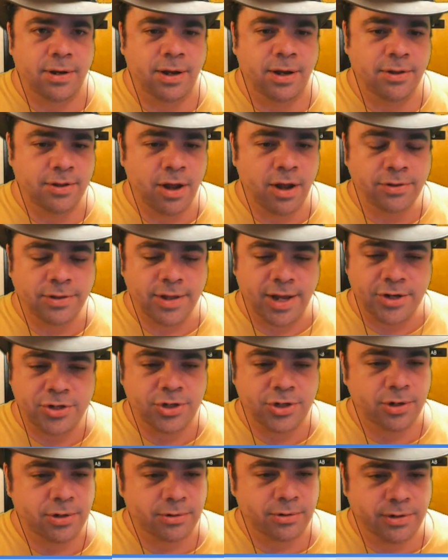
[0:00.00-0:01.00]
unless
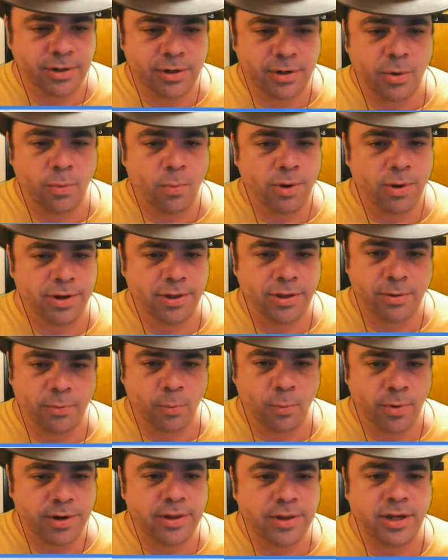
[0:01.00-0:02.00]
you're one
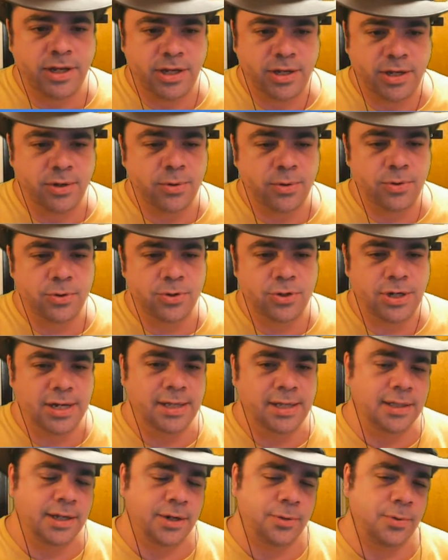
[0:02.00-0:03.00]
of the huge
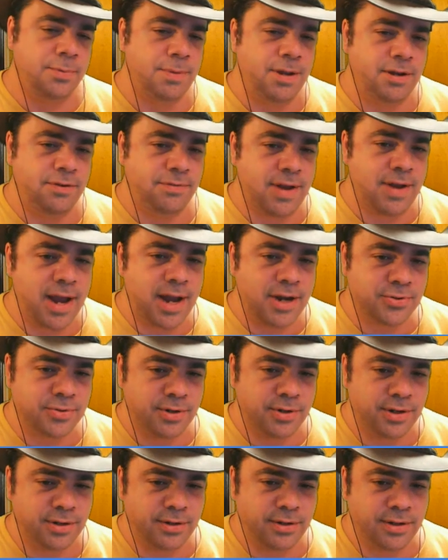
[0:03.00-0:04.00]
e-liquid
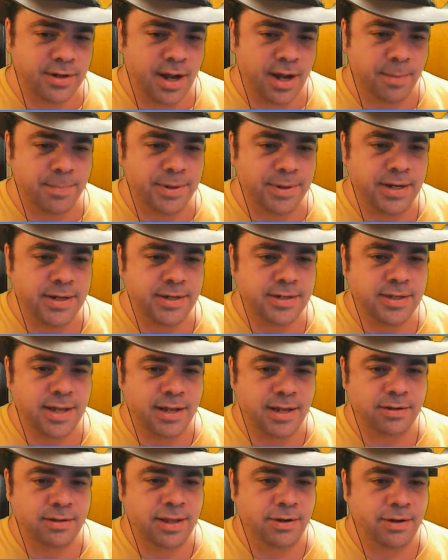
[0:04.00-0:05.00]
manufacturing companies
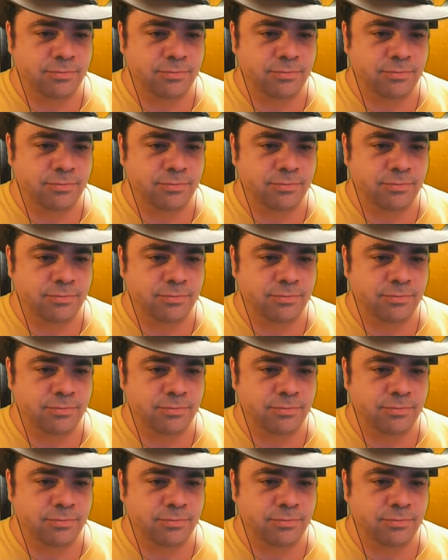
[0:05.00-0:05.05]
that